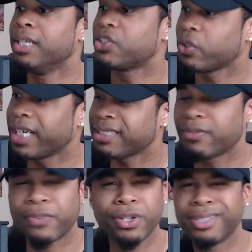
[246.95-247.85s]
So that's the
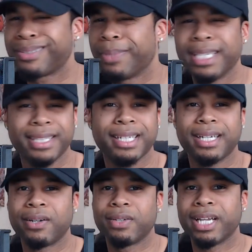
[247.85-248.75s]
first main thing
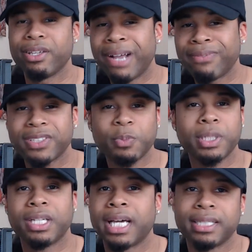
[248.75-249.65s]
I don't like. You have to
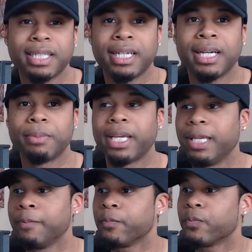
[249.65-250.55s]
spend a lot of time.
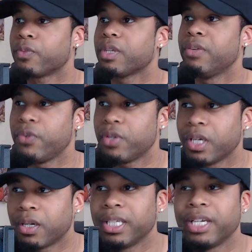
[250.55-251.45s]
Like, if you
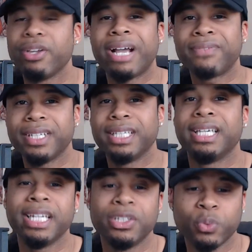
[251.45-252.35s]
get on there, you have to
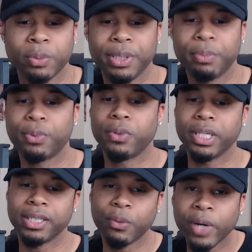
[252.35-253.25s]
engage with people.
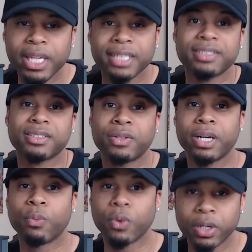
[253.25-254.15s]
And the way
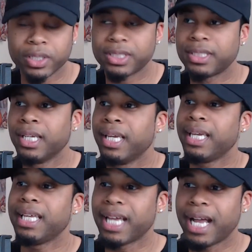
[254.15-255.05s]
Instagram works
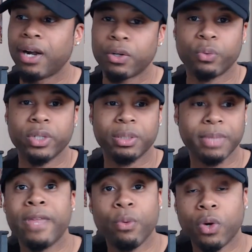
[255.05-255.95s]
and the algorithm,
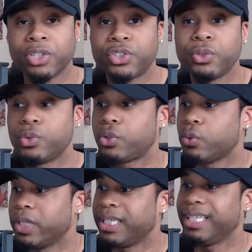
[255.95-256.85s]
they want you
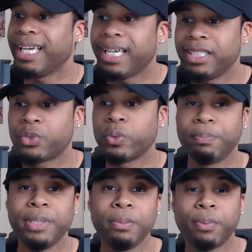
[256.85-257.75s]
to engage with
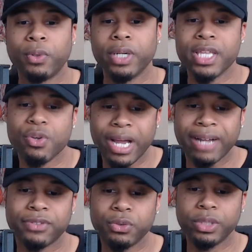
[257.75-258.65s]
people, and you
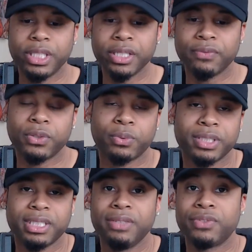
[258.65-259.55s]
have to give to
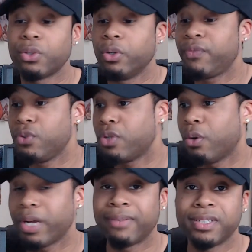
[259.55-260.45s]
receive. So if you
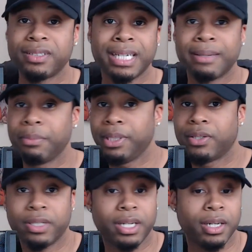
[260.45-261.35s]
don't have the time to be
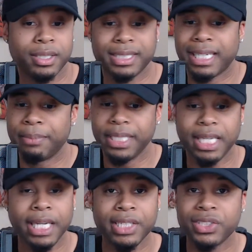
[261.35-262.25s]
on there all the time
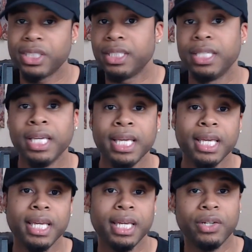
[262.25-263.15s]
engaging
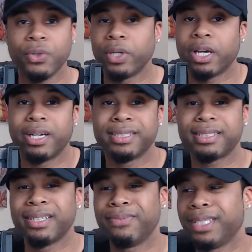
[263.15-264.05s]
and doing all that
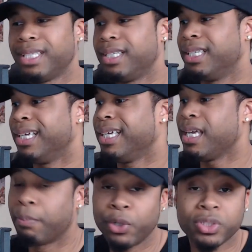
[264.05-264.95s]
stuff, then
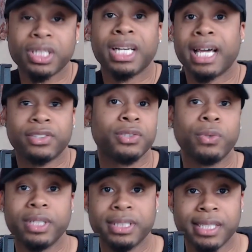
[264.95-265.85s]
and posting a lot of
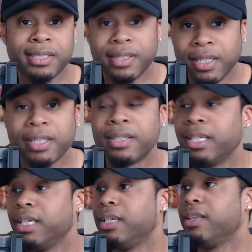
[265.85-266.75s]
stories, that's another
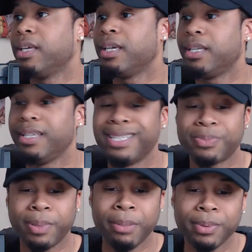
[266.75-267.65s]
thing, then
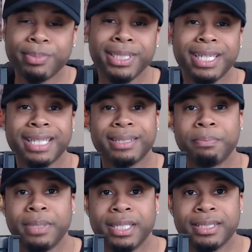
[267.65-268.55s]
it's probably not the
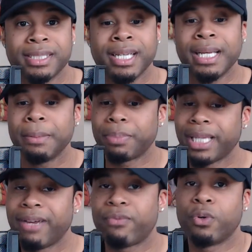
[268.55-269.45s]
best
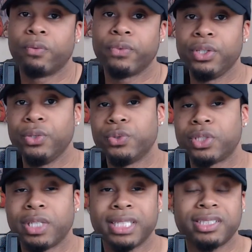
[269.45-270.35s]
platform for you.
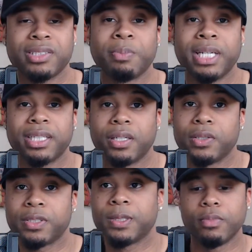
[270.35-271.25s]
So that's just my
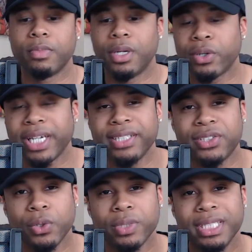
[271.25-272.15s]
thoughts. Okay,
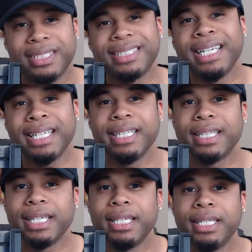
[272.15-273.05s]
so the second
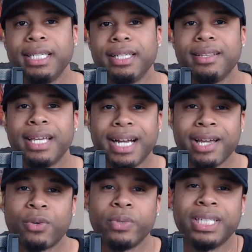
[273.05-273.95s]
thing that I
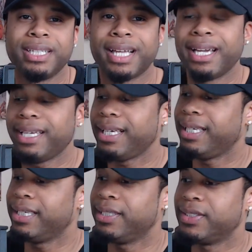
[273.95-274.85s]
don't really like
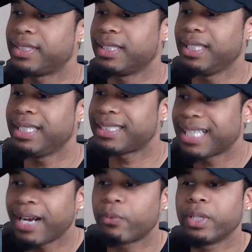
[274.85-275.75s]
is it's
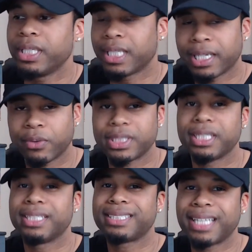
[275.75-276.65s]
not really, like I was
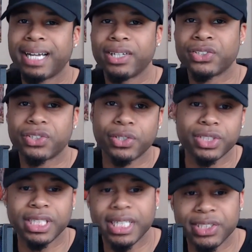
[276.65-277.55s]
saying, it's not a
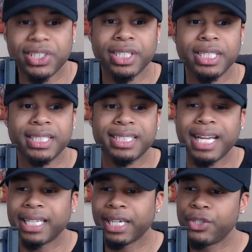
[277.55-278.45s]
search engine. It's
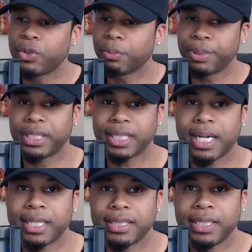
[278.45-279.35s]
not like you could put the
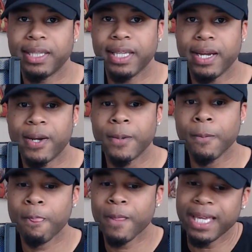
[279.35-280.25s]
content there
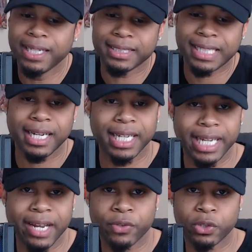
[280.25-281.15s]
and it's kind of
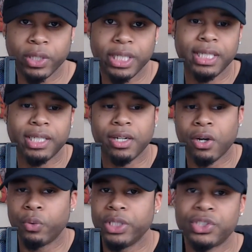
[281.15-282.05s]
like evergreen and it
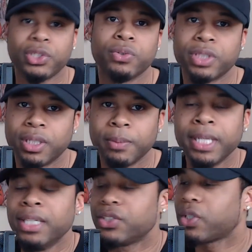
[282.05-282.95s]
always shows up.
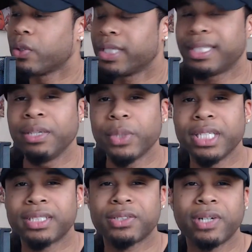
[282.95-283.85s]
So the thing with
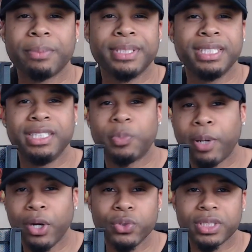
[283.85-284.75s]
Instagram is these
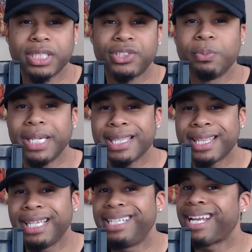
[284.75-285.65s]
posts that you make,
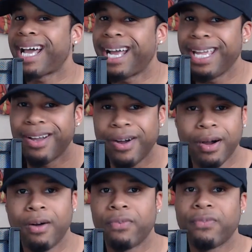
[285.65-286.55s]
they die
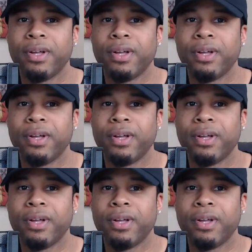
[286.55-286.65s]
off,